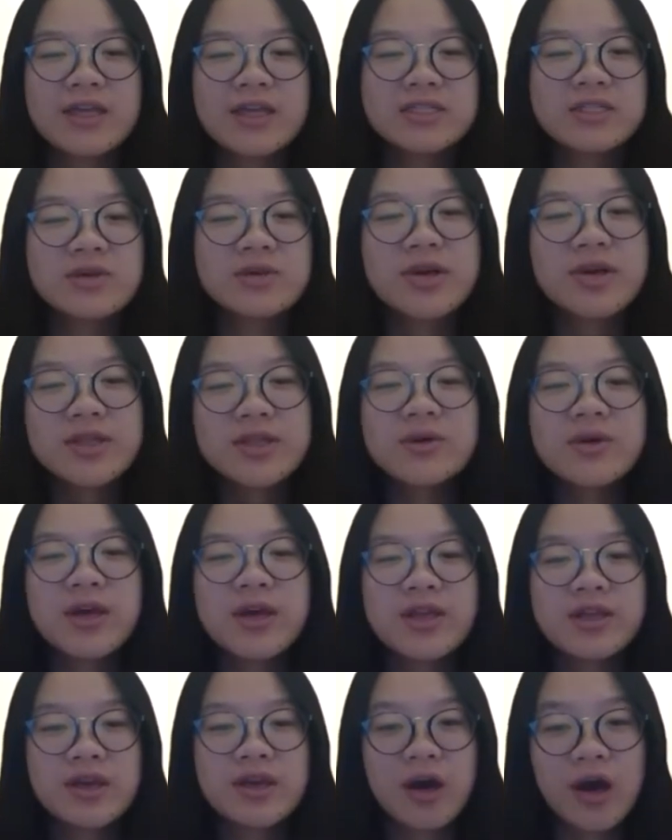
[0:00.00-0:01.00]
try to
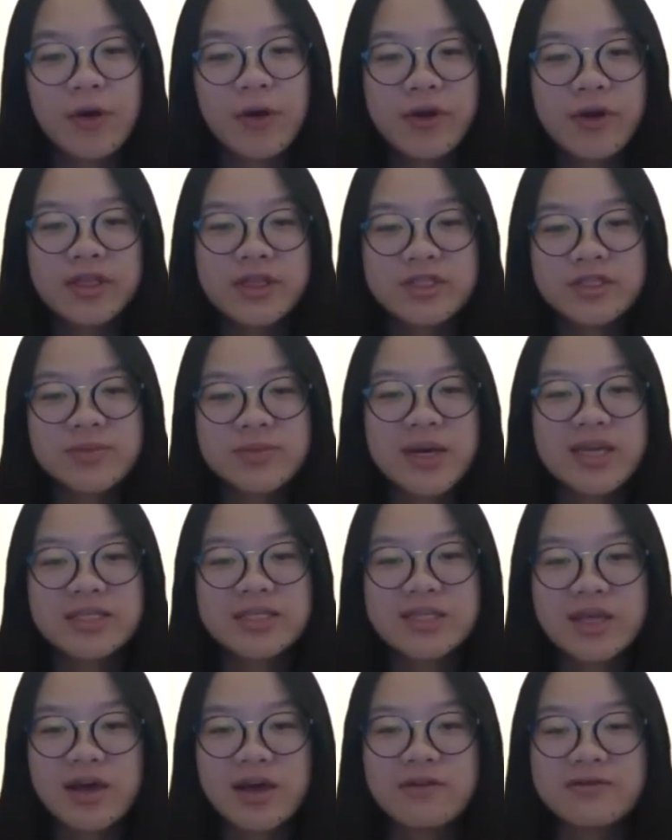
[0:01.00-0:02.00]
encourage
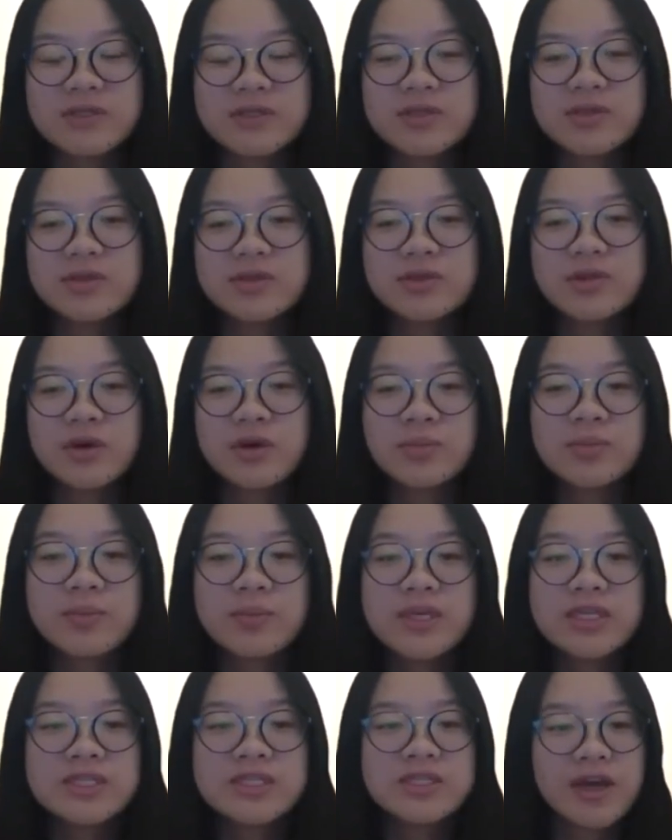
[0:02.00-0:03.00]
myself to not
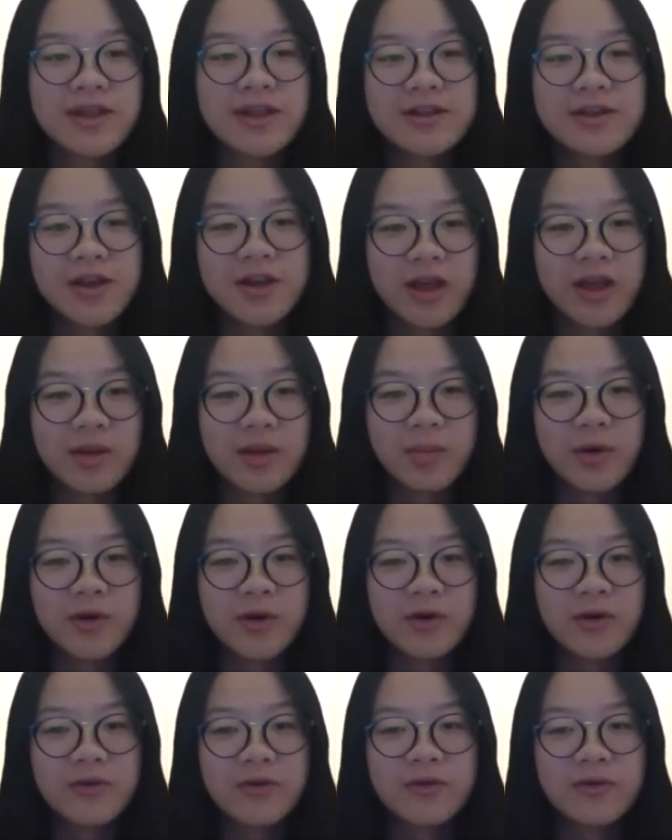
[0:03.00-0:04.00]
be silent
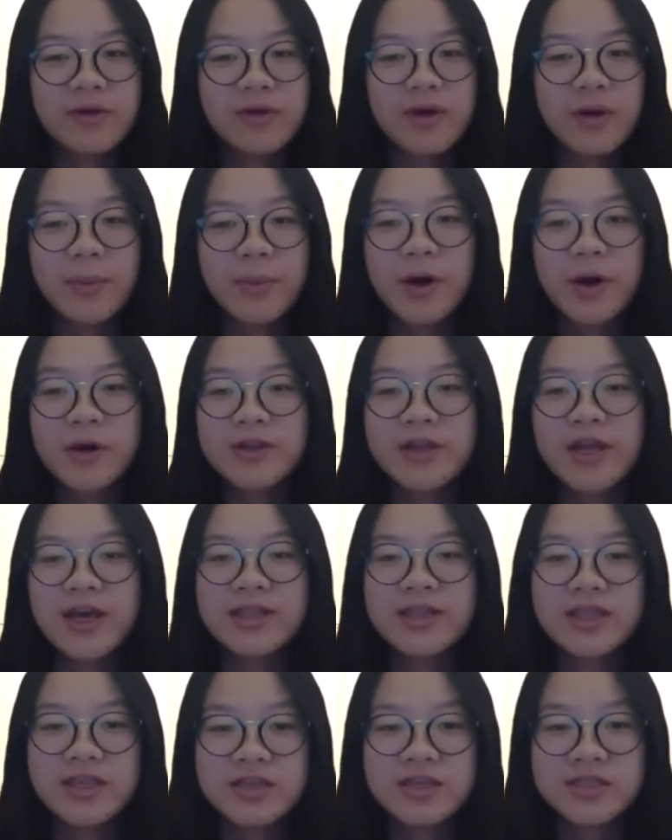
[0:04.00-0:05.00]
anymore about
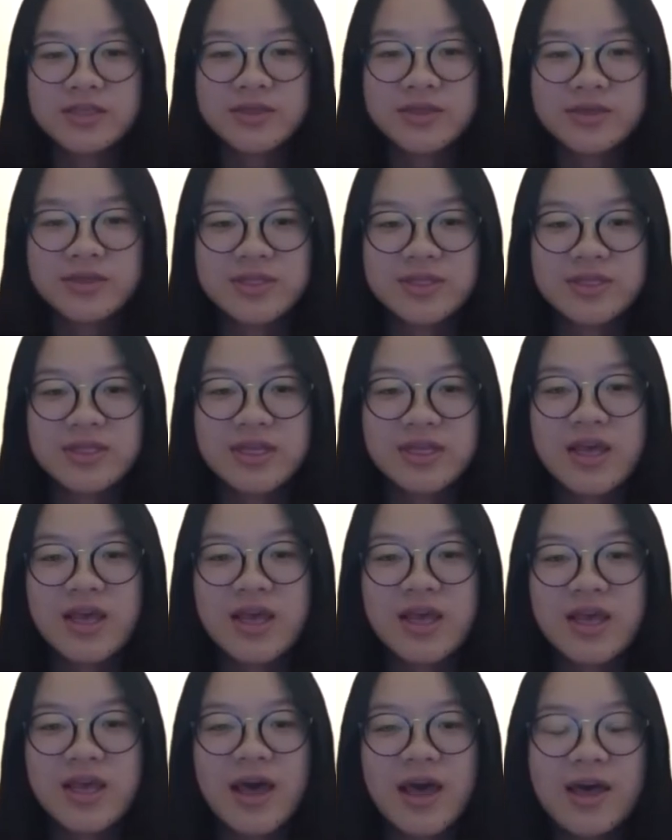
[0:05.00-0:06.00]
that issues
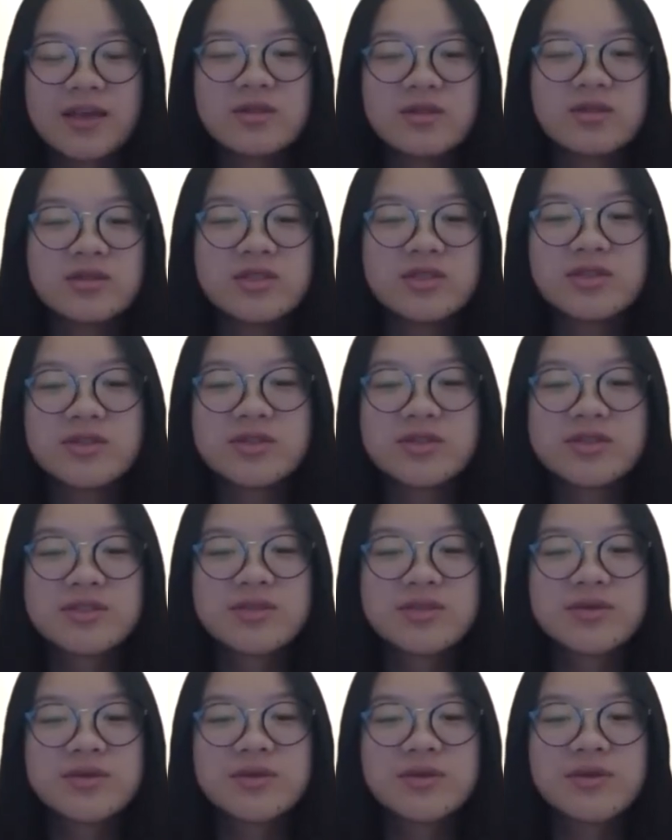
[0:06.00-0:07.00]
and to choose
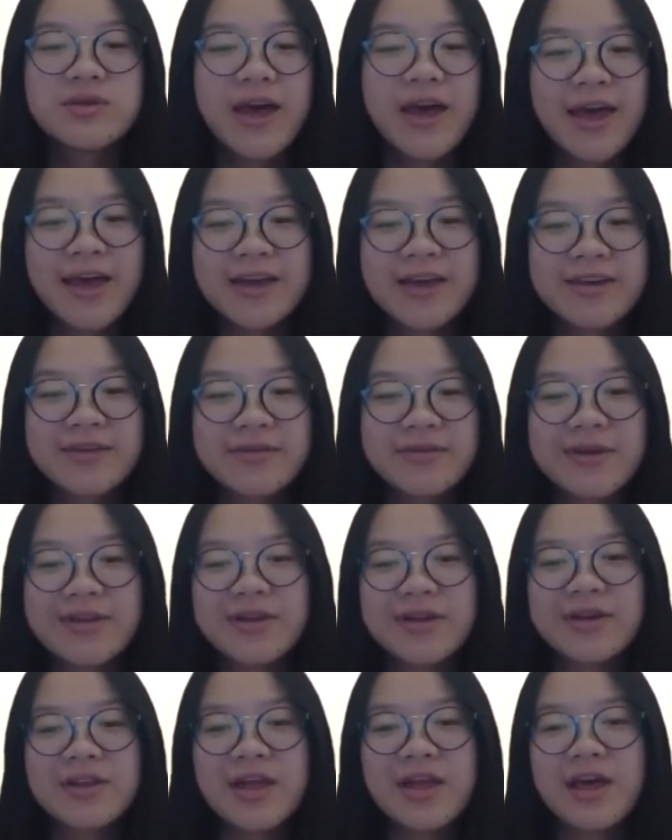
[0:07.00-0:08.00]
to act
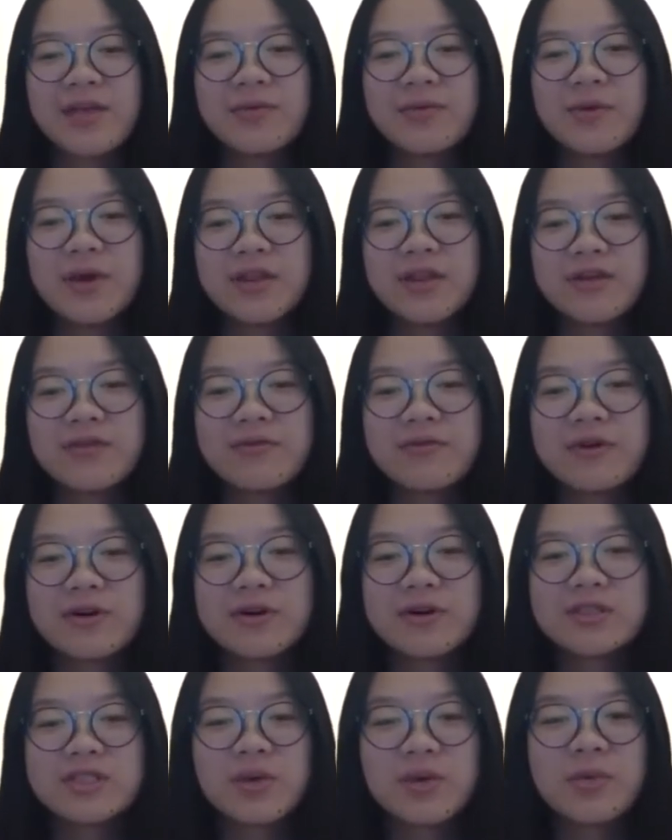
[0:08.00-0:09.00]
rather than waiting
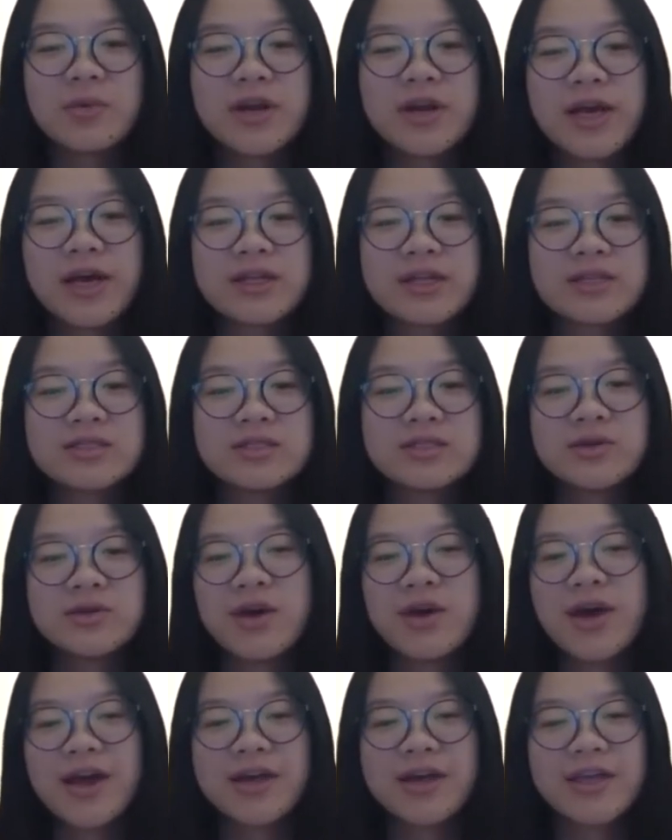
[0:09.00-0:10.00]
for someone else to
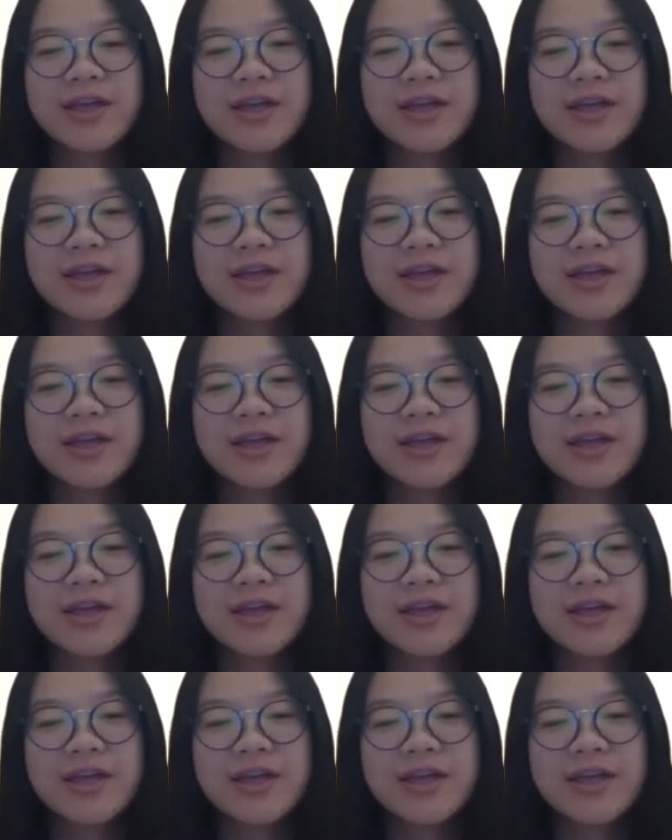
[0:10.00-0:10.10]
act.